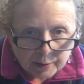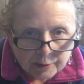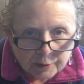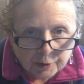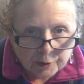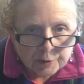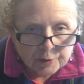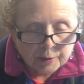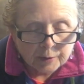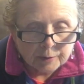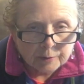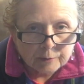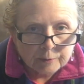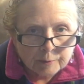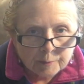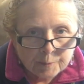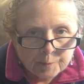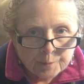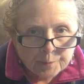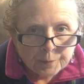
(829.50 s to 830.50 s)
goodness,
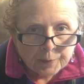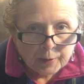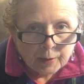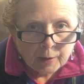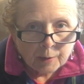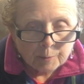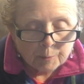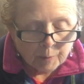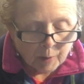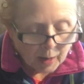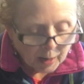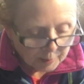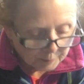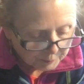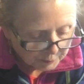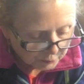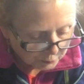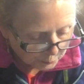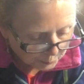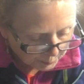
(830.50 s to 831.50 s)
mom
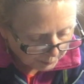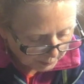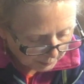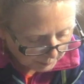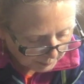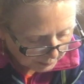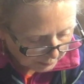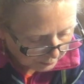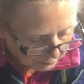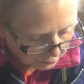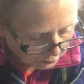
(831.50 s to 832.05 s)
is beaming